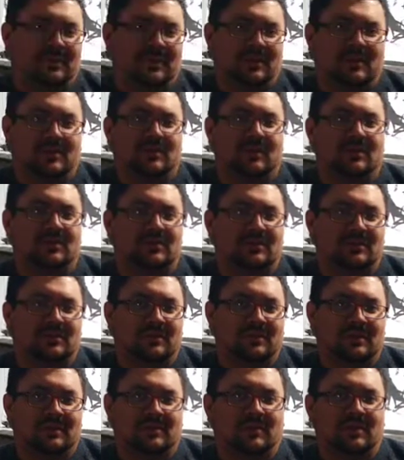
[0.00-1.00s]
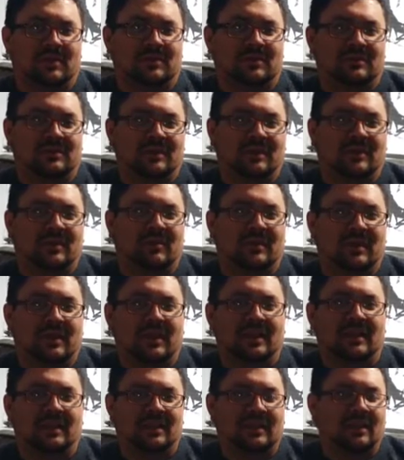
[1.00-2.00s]
your personal experience, you know, but at
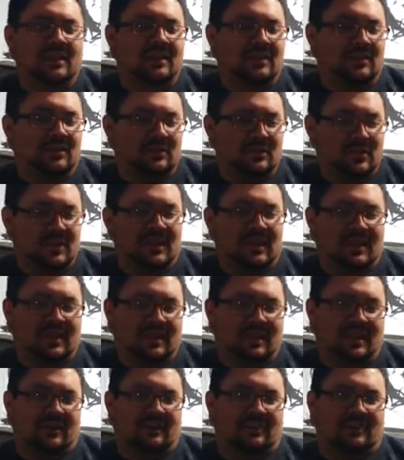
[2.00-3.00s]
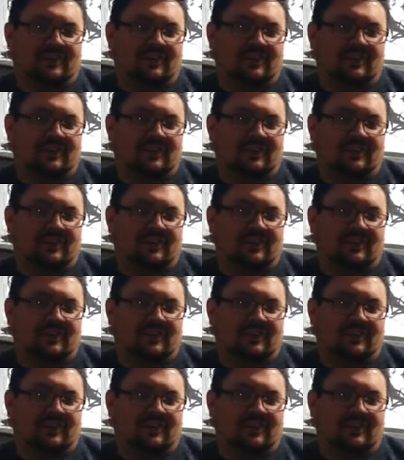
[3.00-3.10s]
least you get it out, you